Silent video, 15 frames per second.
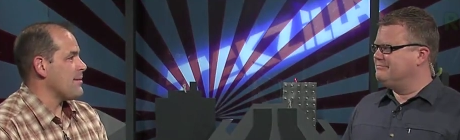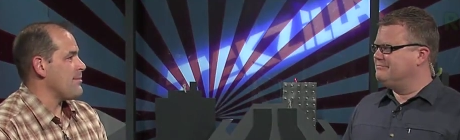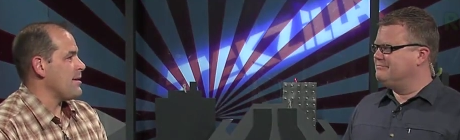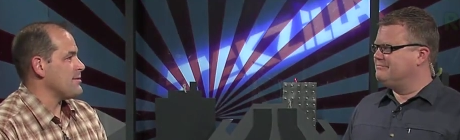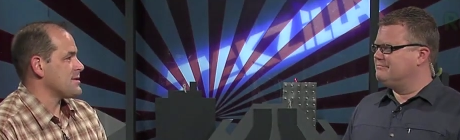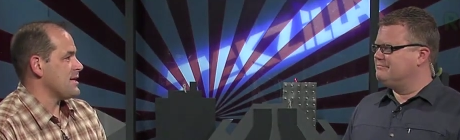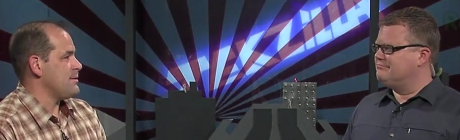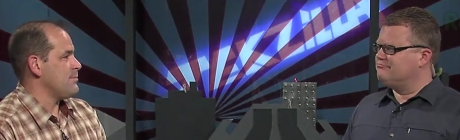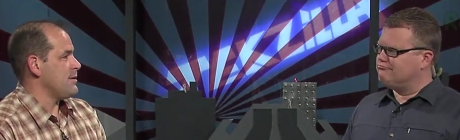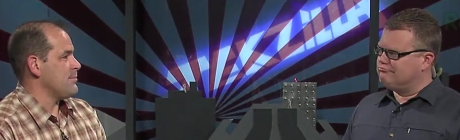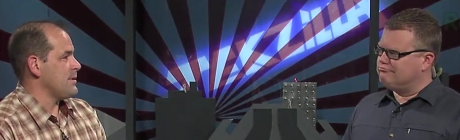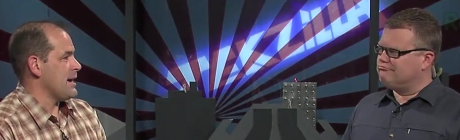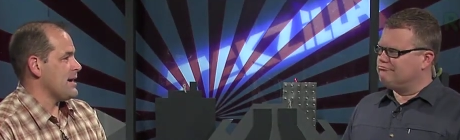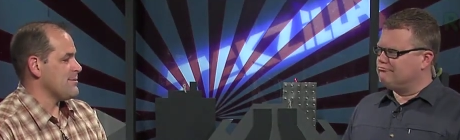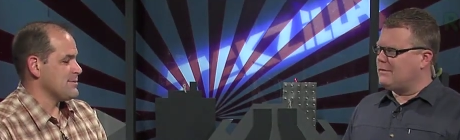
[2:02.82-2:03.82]
Speaker 1: iPad, was kind of
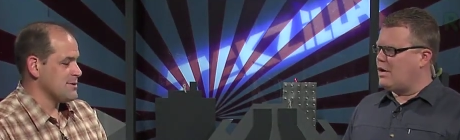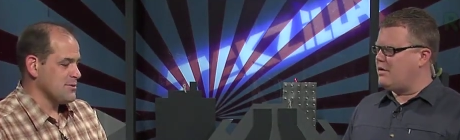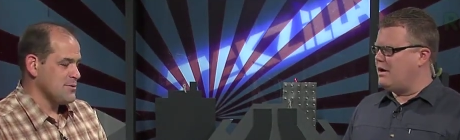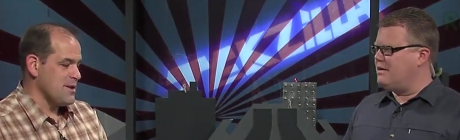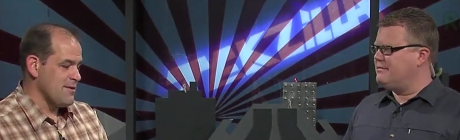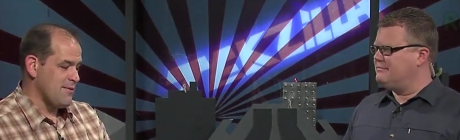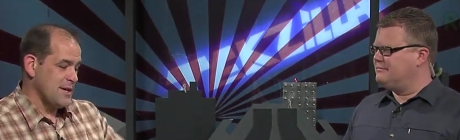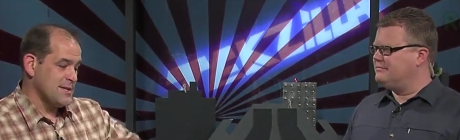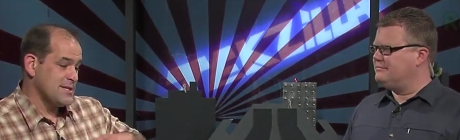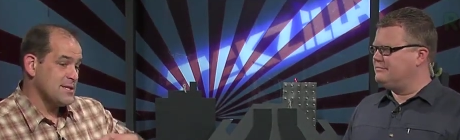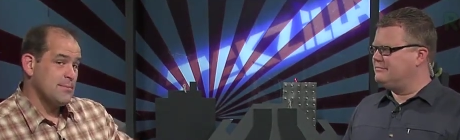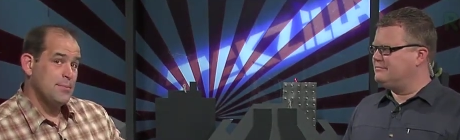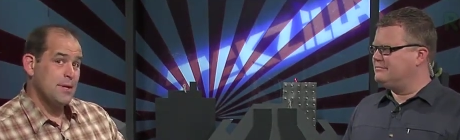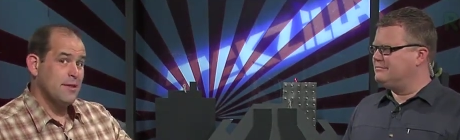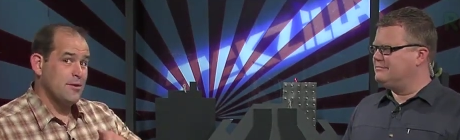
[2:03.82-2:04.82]
bummed me out. I'm still okay. trying to find
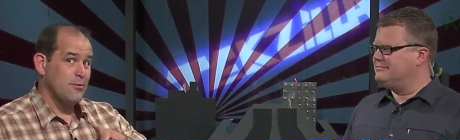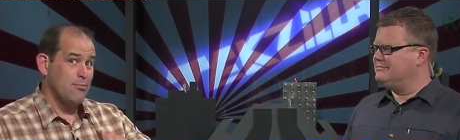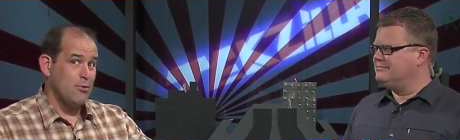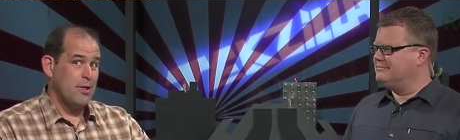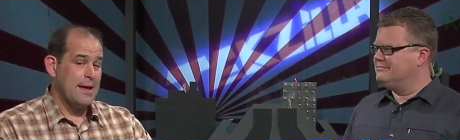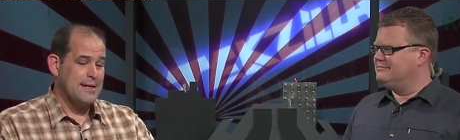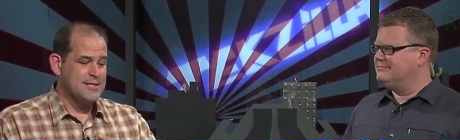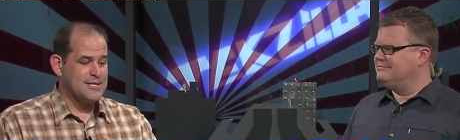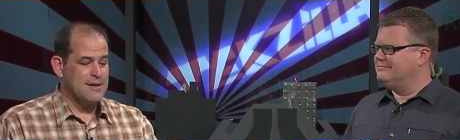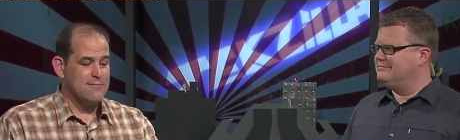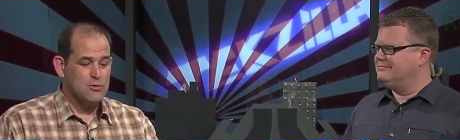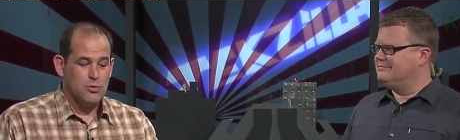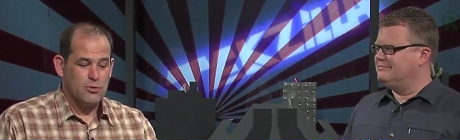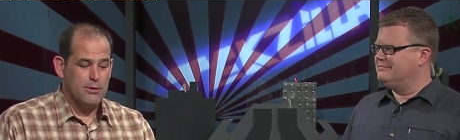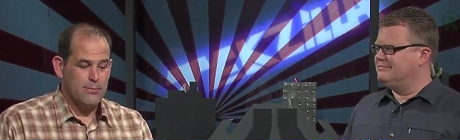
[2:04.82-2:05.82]
something that'll play the
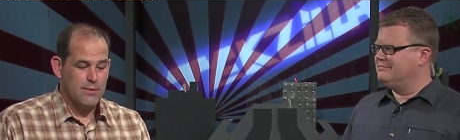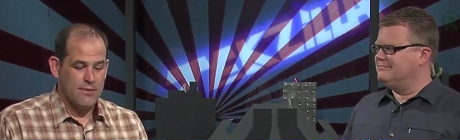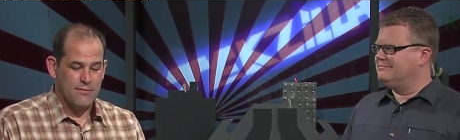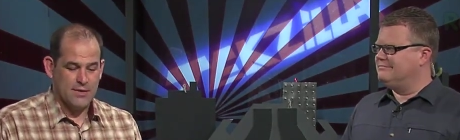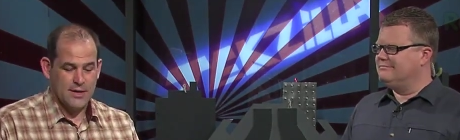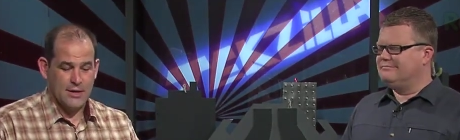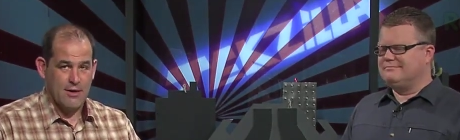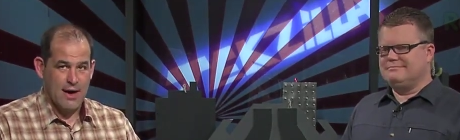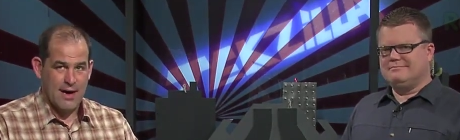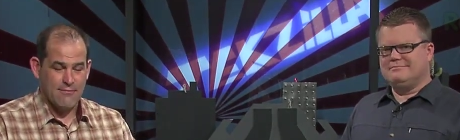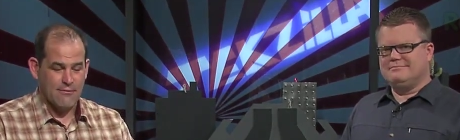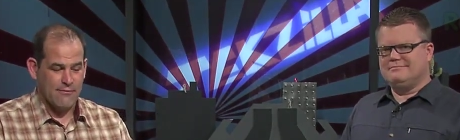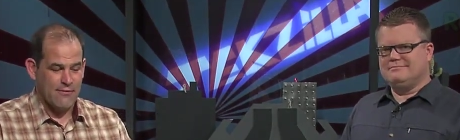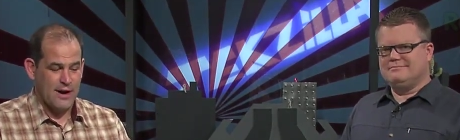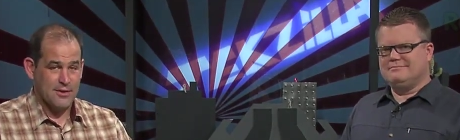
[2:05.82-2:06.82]
720p video. I
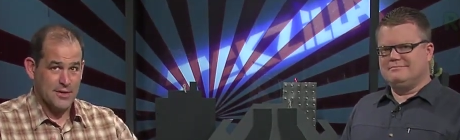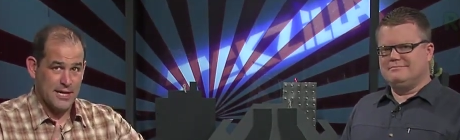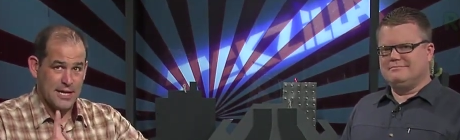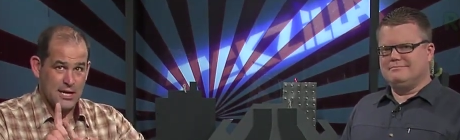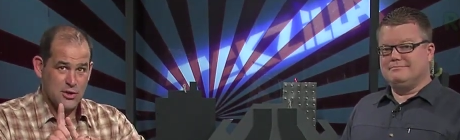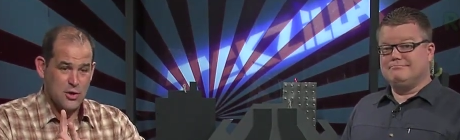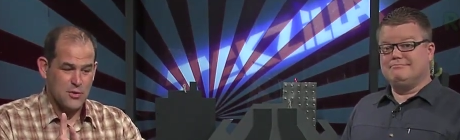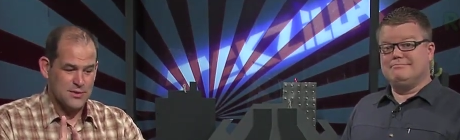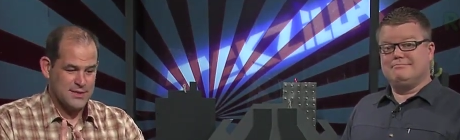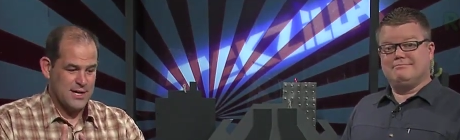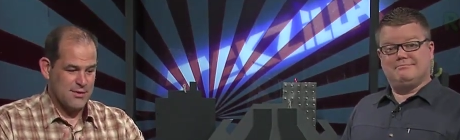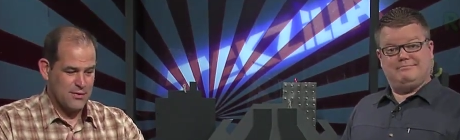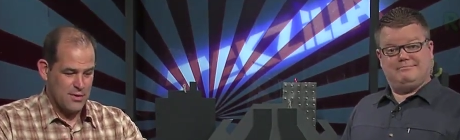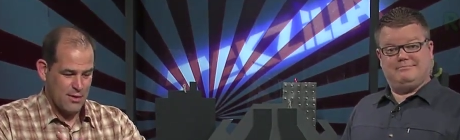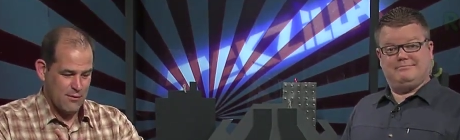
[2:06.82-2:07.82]
haven't found it yet. I know it's
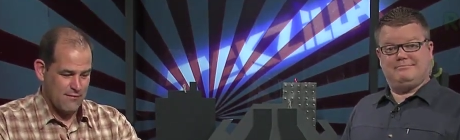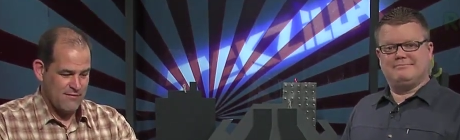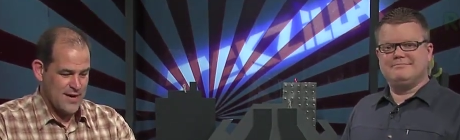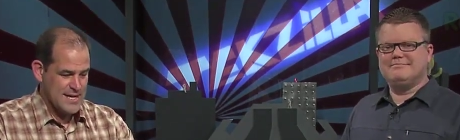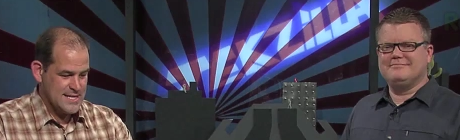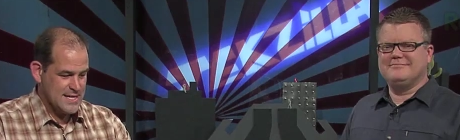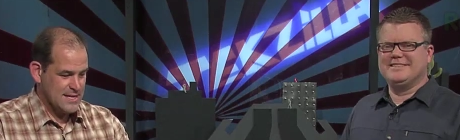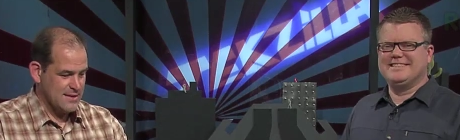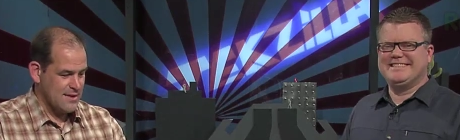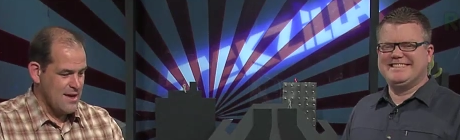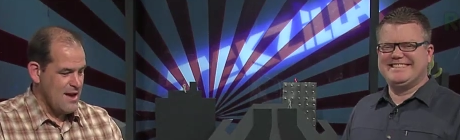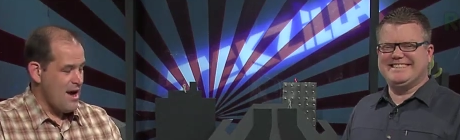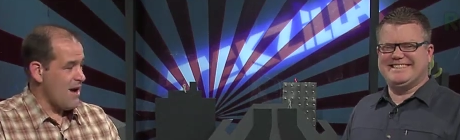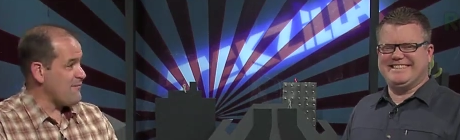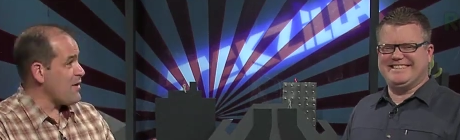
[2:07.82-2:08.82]
out there. I'll find it.
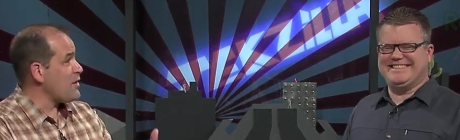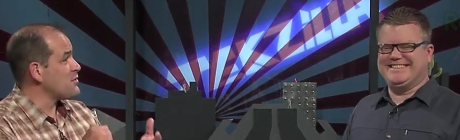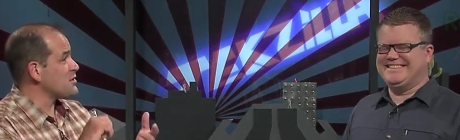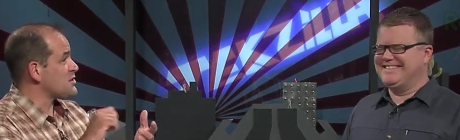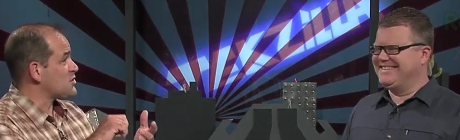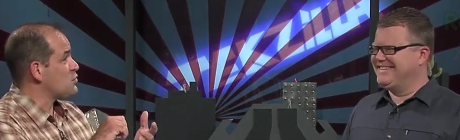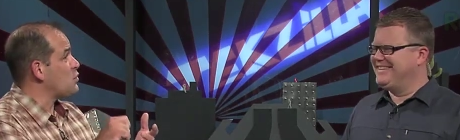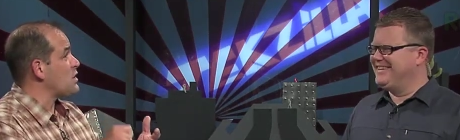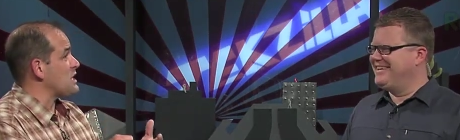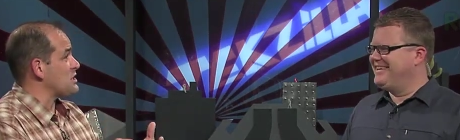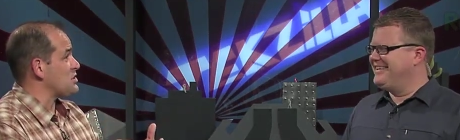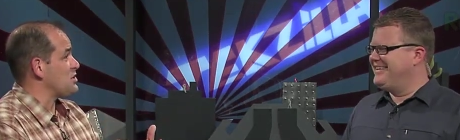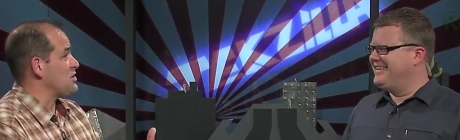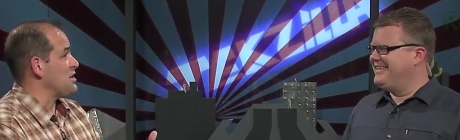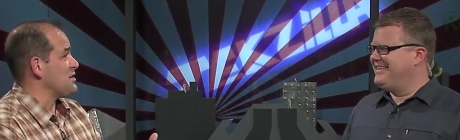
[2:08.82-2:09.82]
I found the
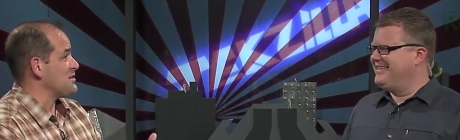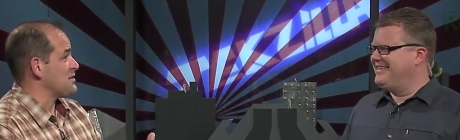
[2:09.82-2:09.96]
switch